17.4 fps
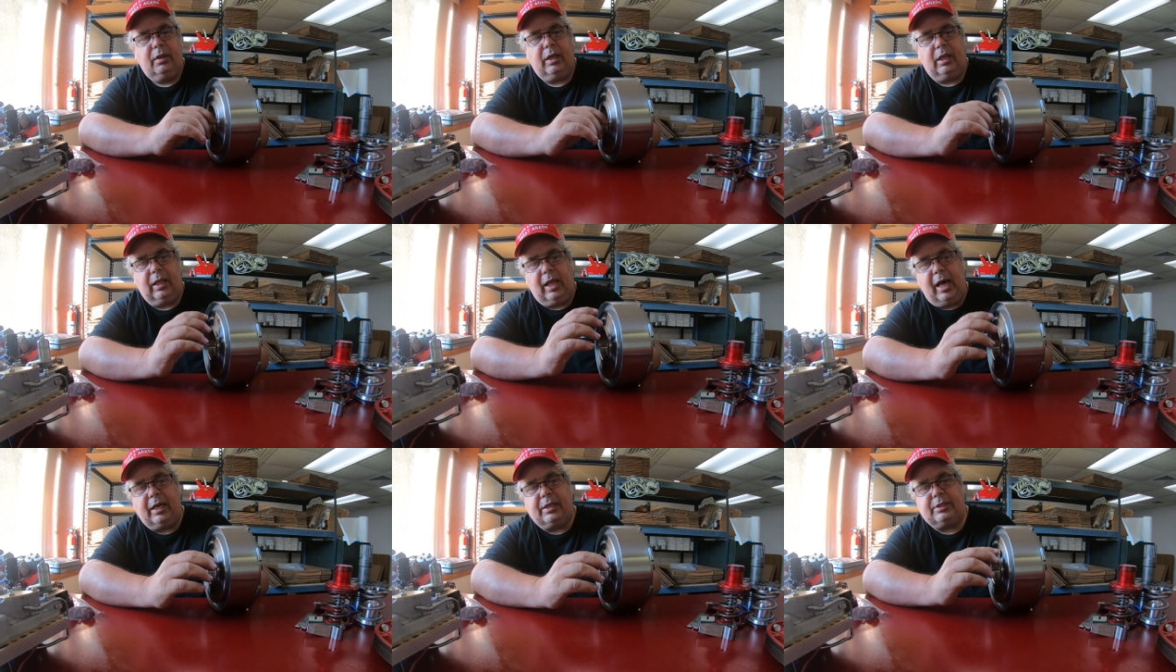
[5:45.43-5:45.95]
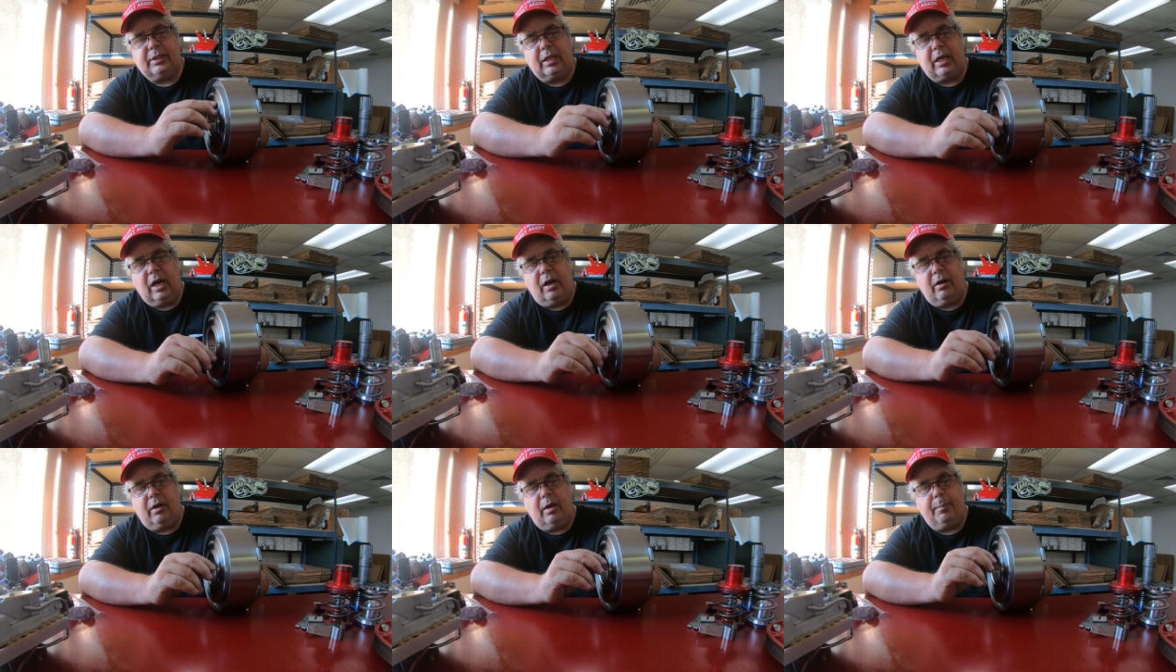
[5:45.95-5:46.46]
It locks the
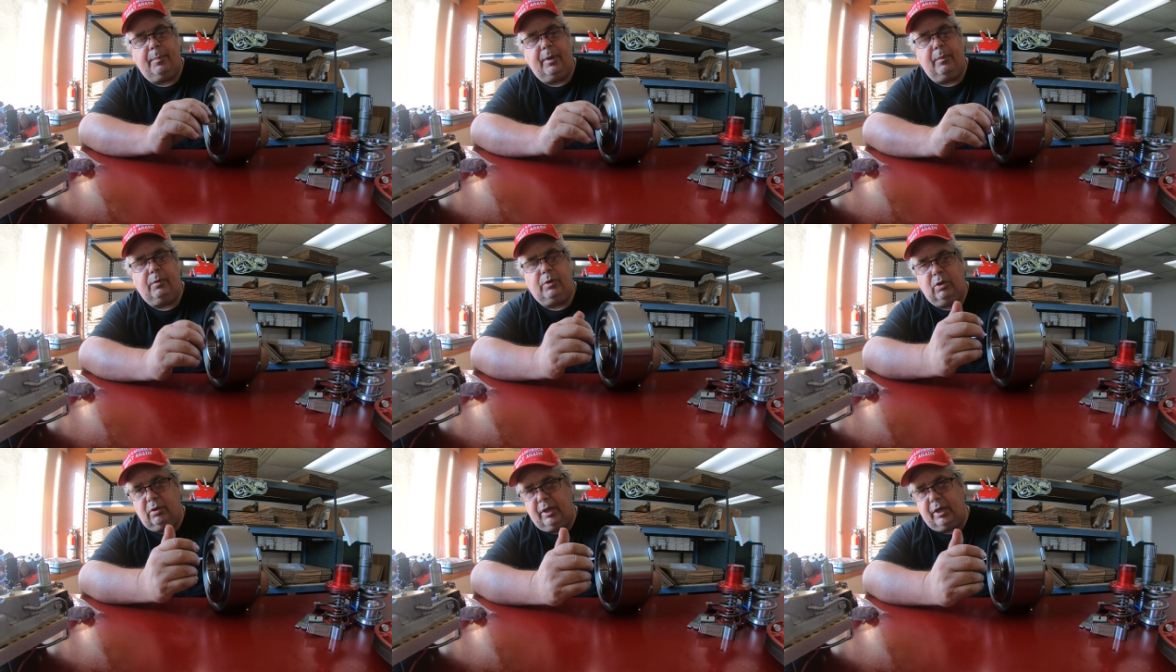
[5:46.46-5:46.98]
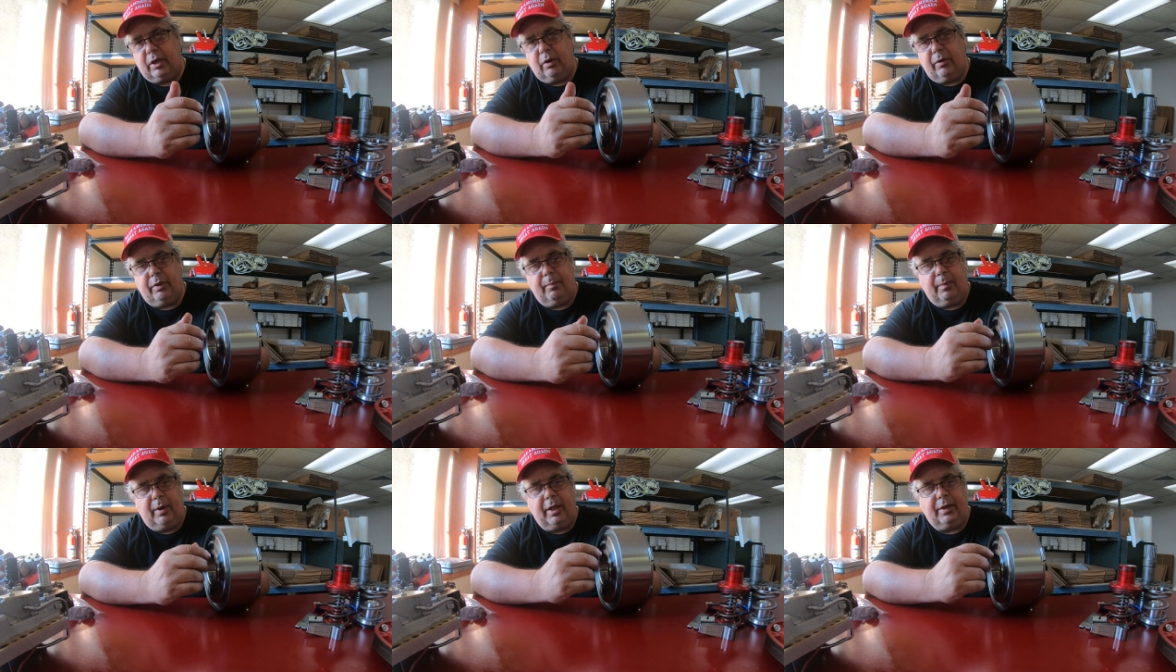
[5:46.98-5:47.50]
car up, and when you let go of
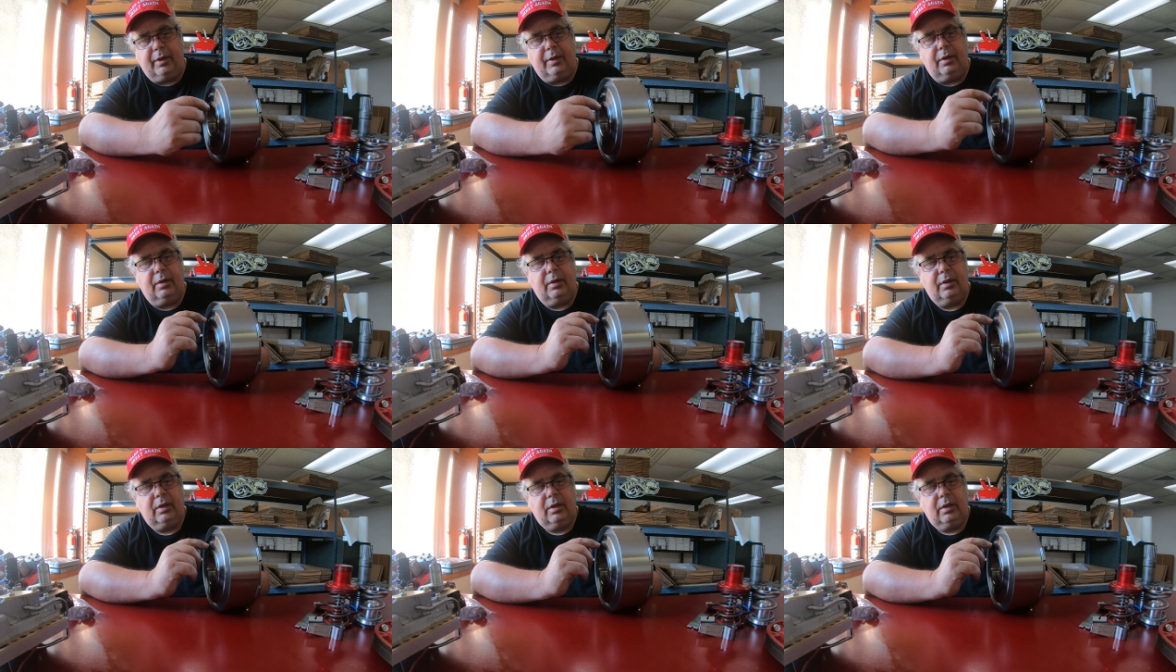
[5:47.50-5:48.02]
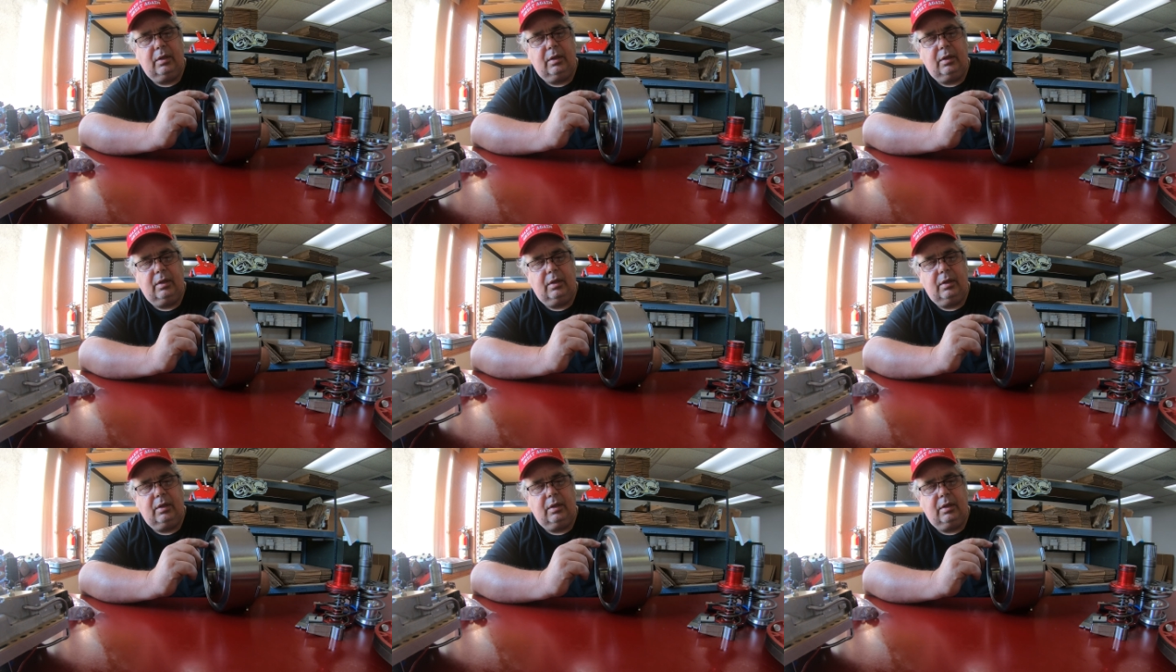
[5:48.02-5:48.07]
the button,